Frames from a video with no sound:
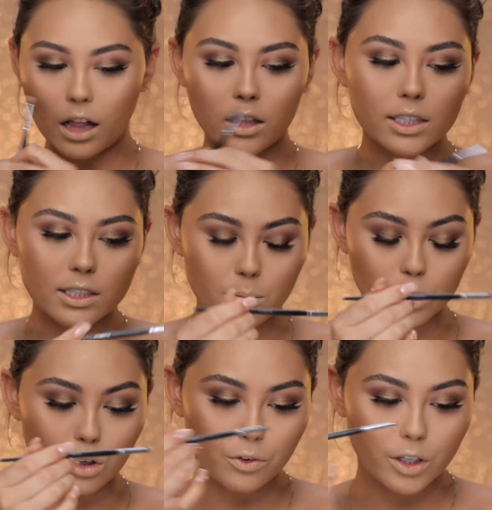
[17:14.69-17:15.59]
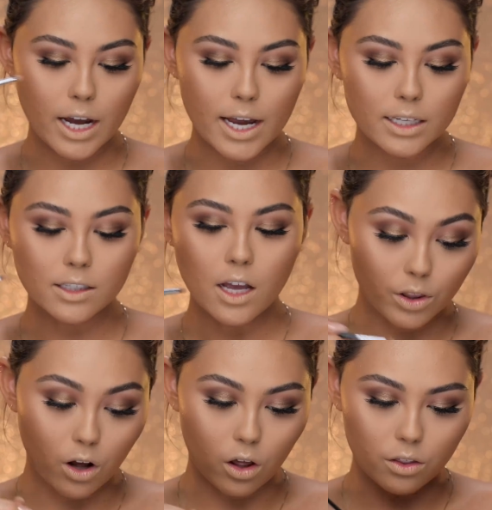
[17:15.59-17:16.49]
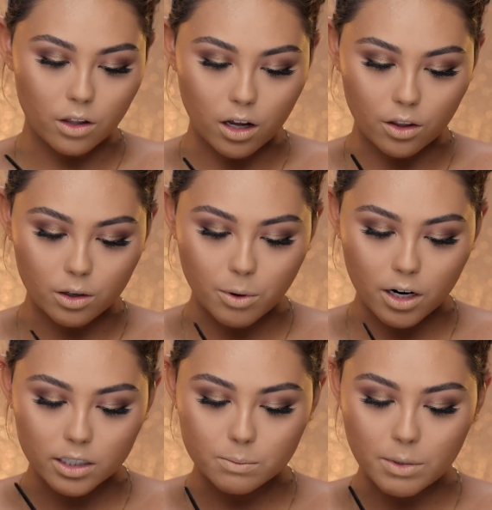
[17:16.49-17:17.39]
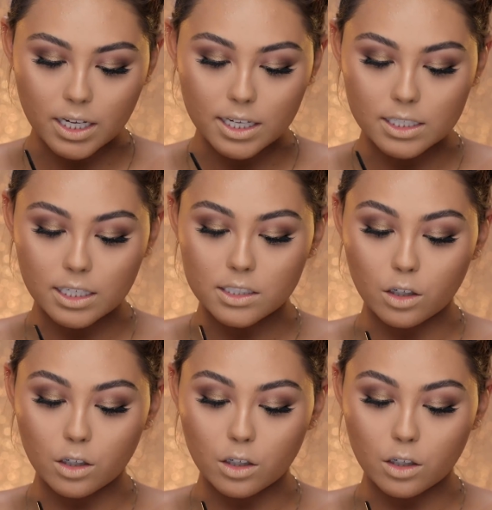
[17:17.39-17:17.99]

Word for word: I'll link it down below for you guys with all the other products because it's